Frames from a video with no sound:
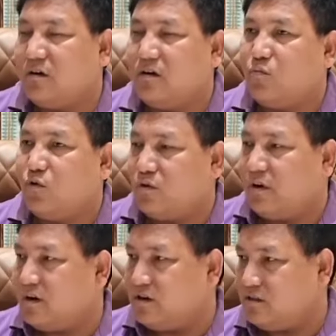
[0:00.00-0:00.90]
In
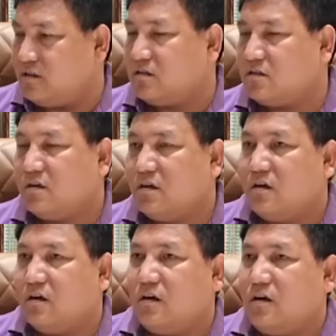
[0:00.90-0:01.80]
Bodoland regions.
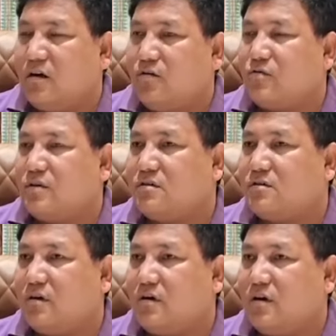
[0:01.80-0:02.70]
It
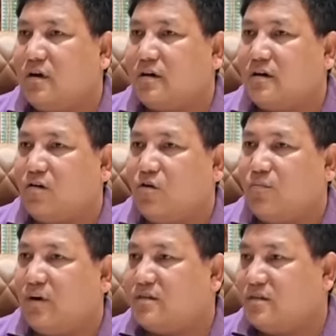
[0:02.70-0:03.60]
was like a
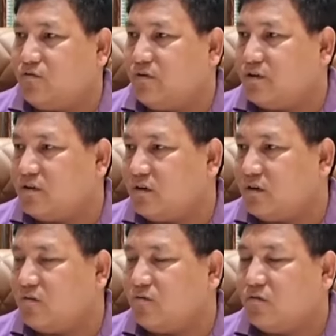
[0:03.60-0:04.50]
hopeless situation.
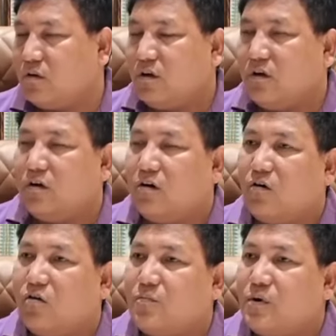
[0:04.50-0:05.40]
Now
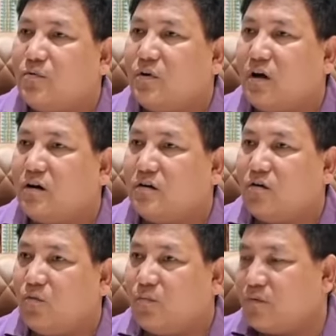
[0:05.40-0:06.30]
all people are
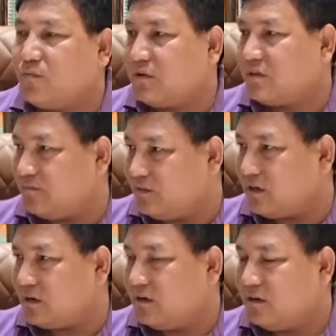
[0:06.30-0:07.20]
hoping for something.